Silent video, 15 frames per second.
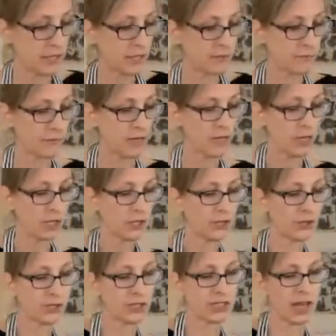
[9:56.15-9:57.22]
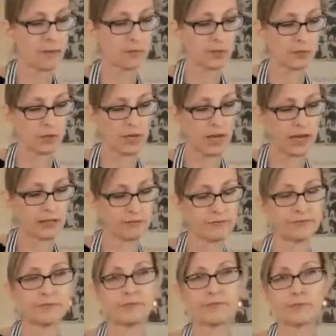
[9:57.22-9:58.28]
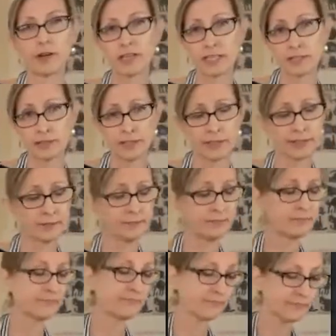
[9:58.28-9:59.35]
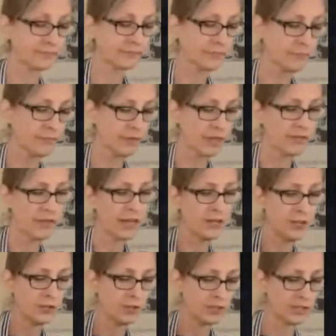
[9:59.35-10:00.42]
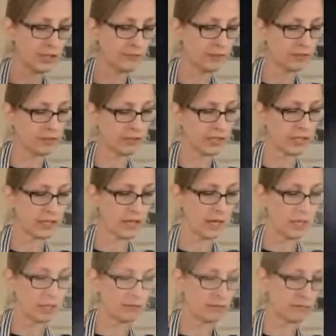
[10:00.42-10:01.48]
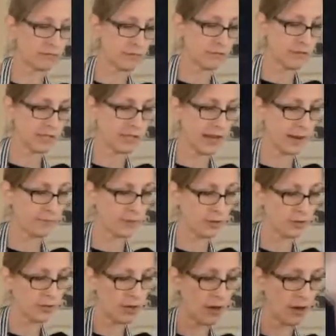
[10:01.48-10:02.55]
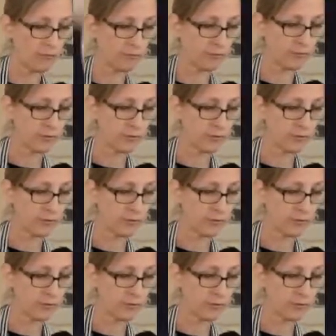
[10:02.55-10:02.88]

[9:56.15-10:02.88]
If your stems were kind of funky looking, then you could definitely snap those off.